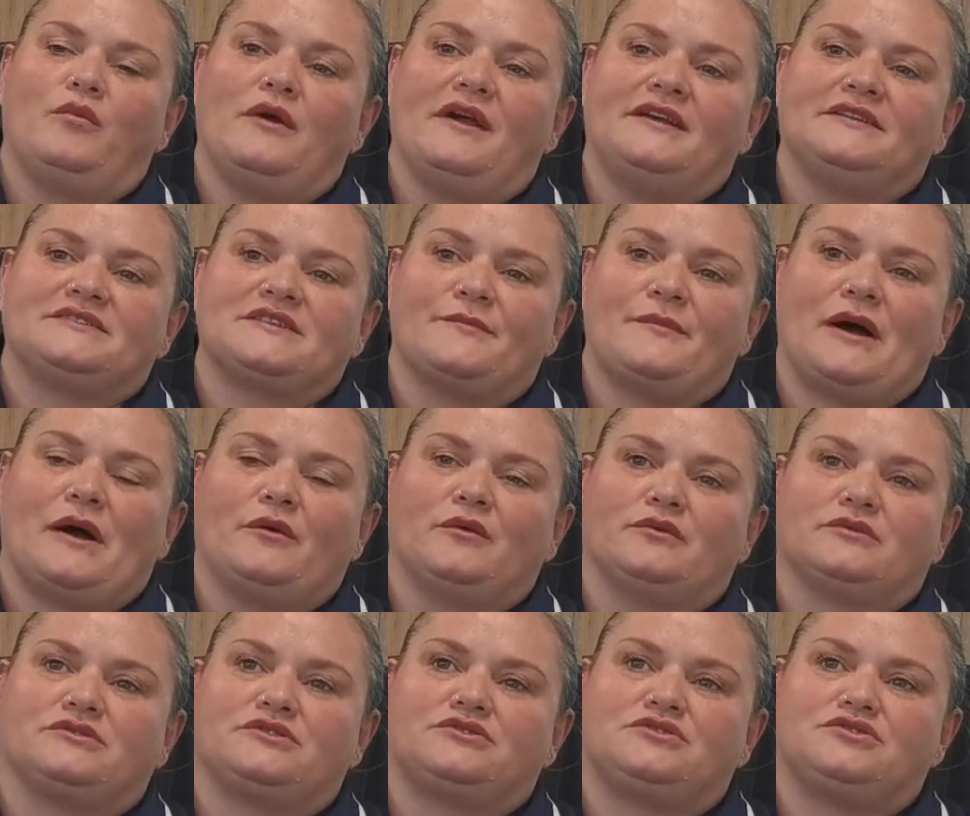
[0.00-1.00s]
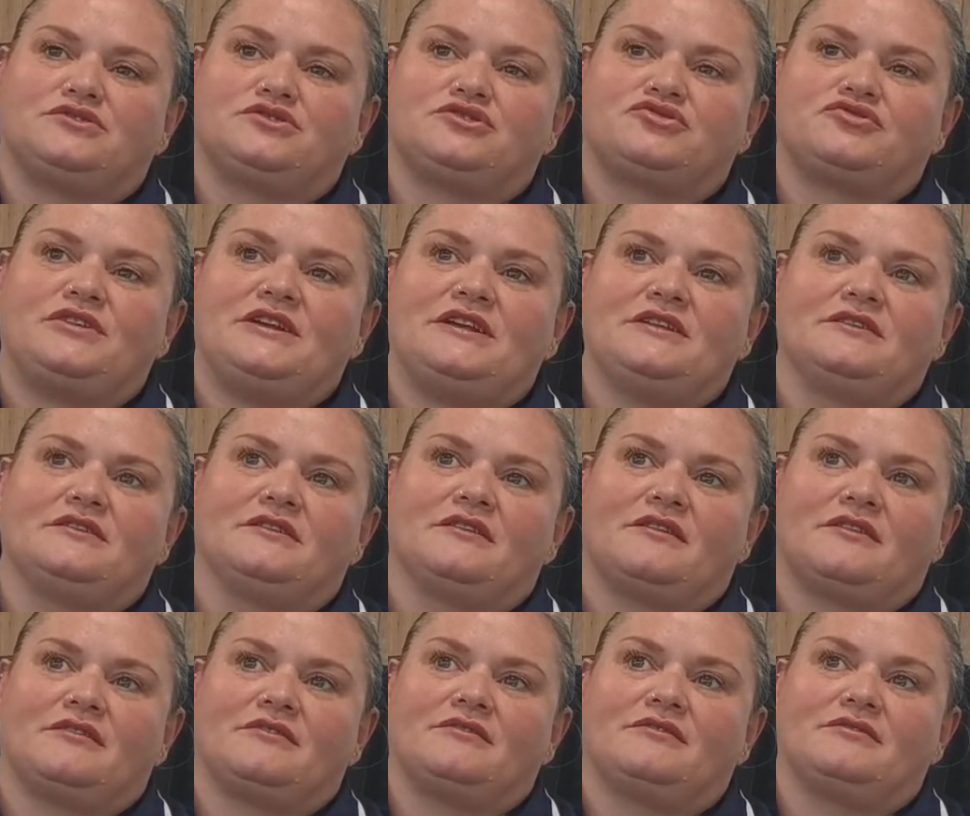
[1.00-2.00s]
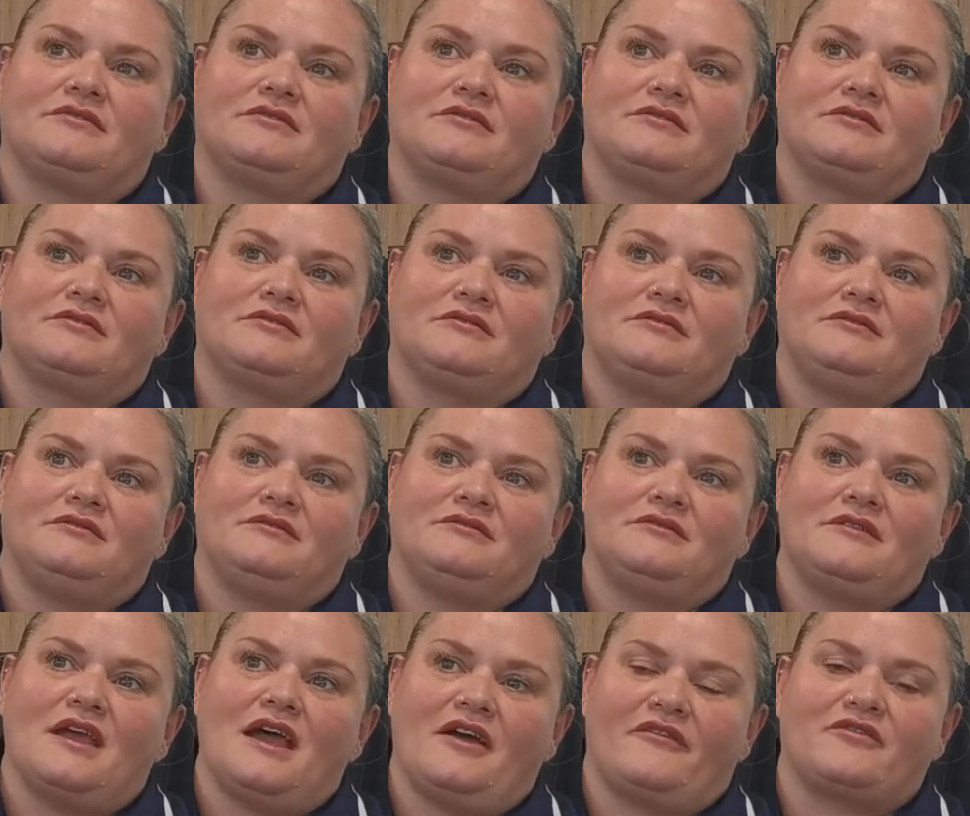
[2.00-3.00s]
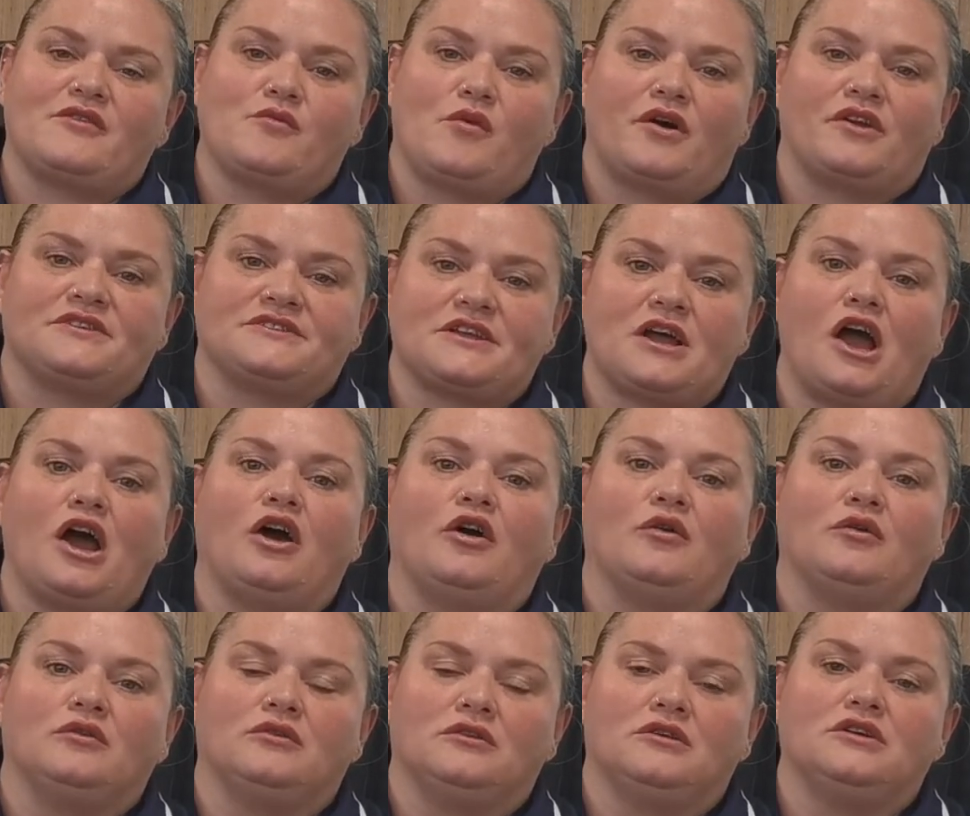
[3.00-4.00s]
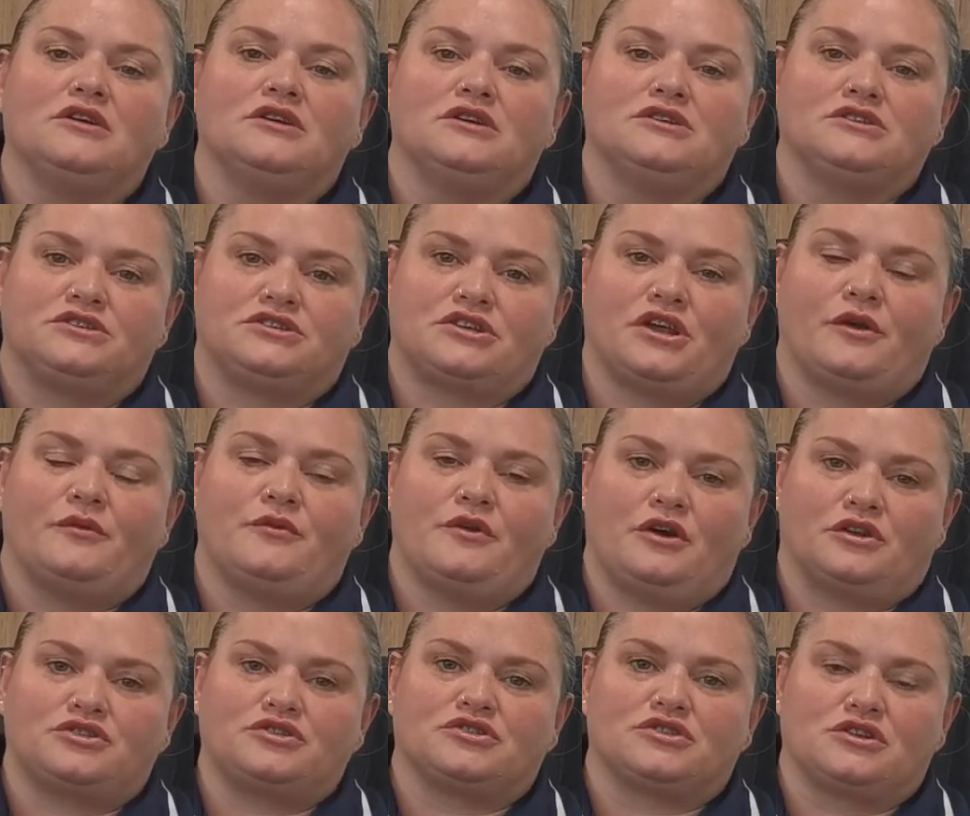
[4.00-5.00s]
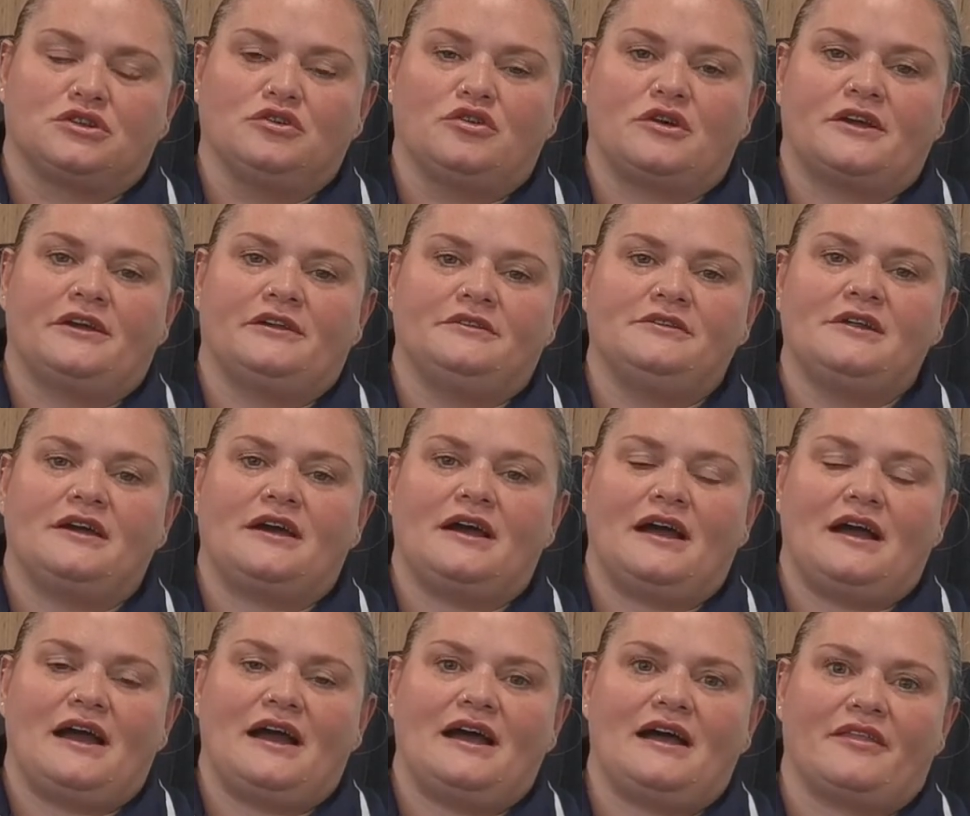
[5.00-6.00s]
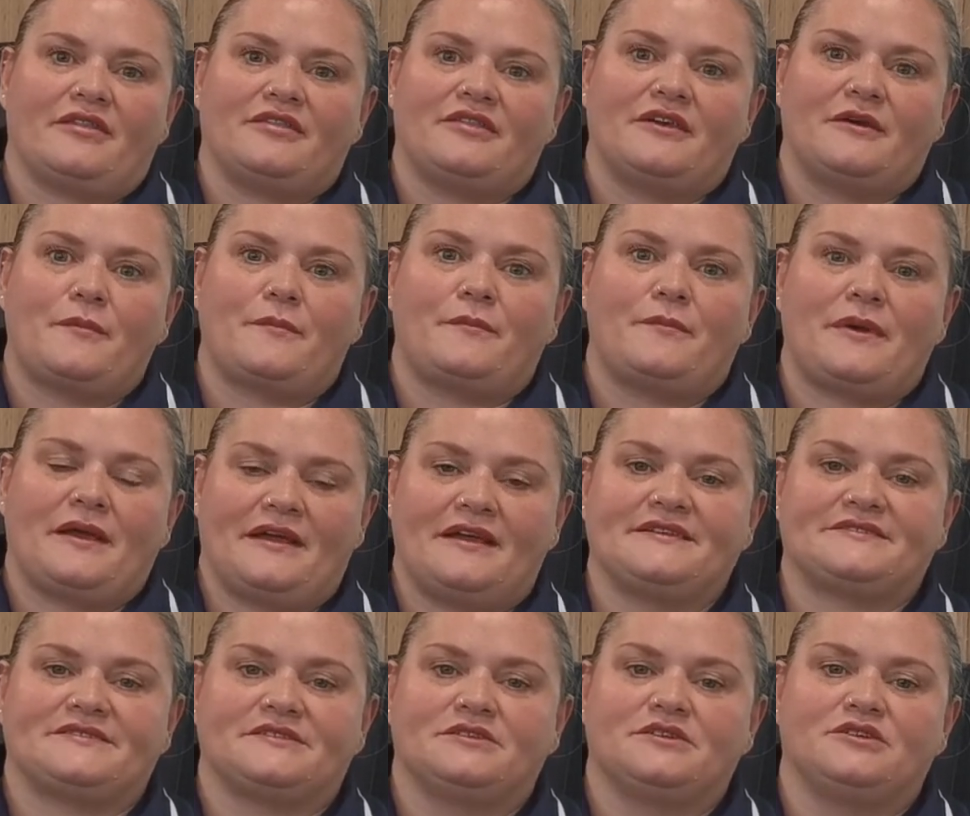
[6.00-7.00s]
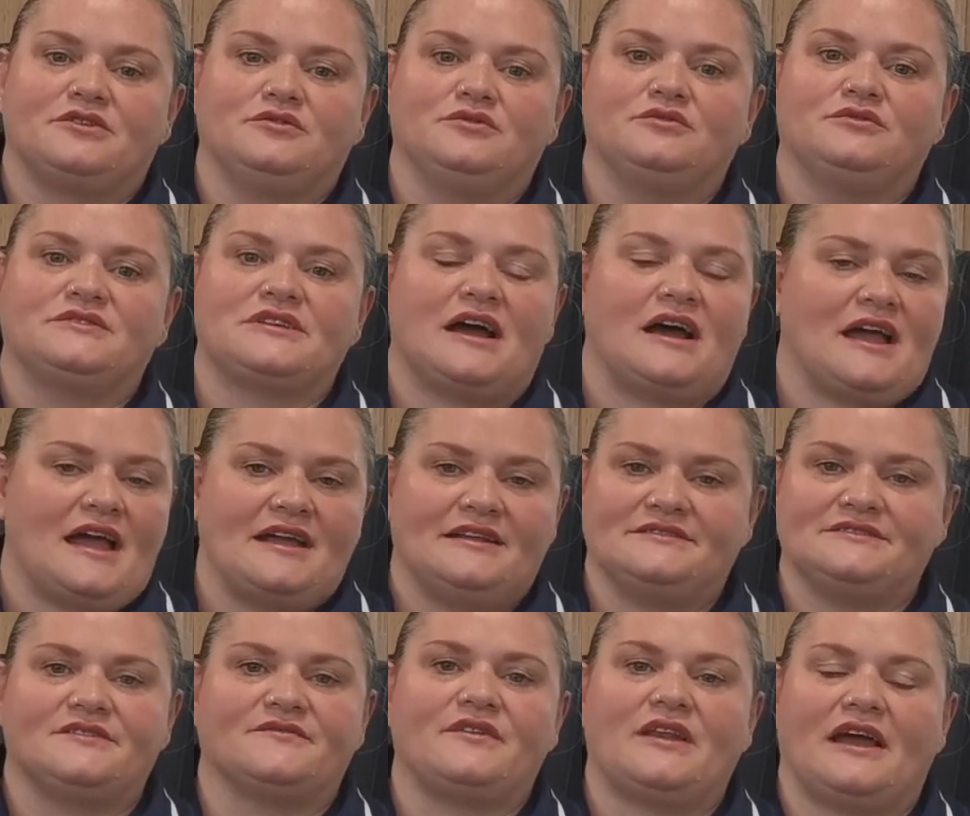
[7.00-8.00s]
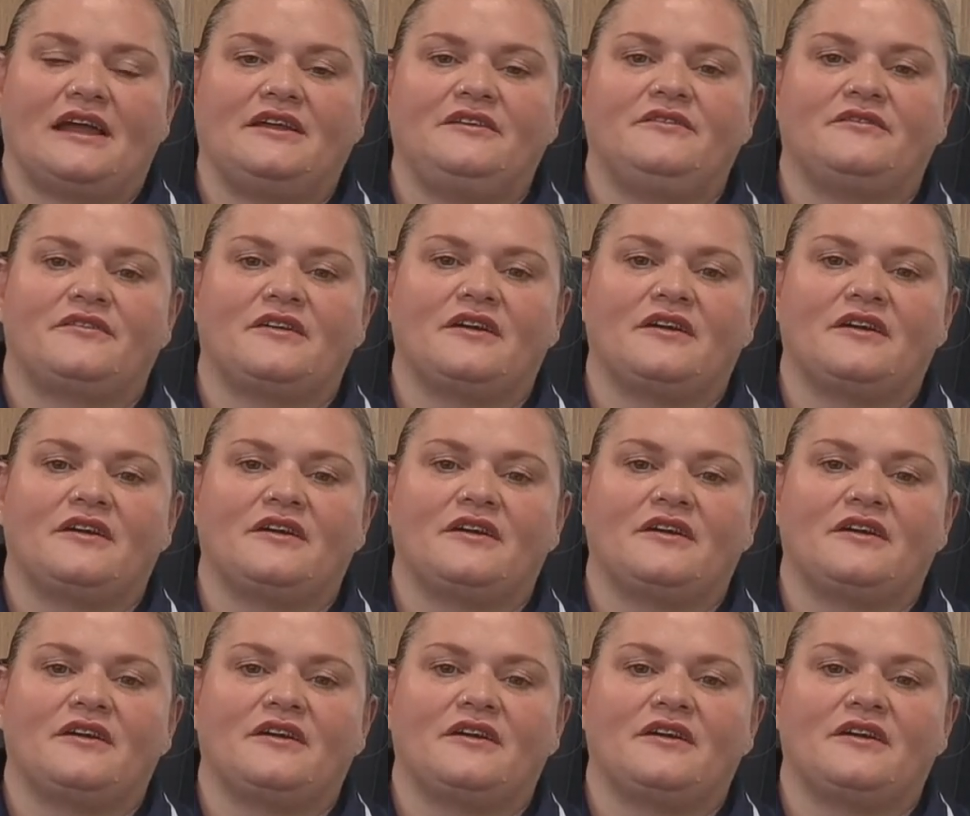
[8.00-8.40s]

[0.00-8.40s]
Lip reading: it's about treating everyone as a whole, so not just looking at the person who's at end of life.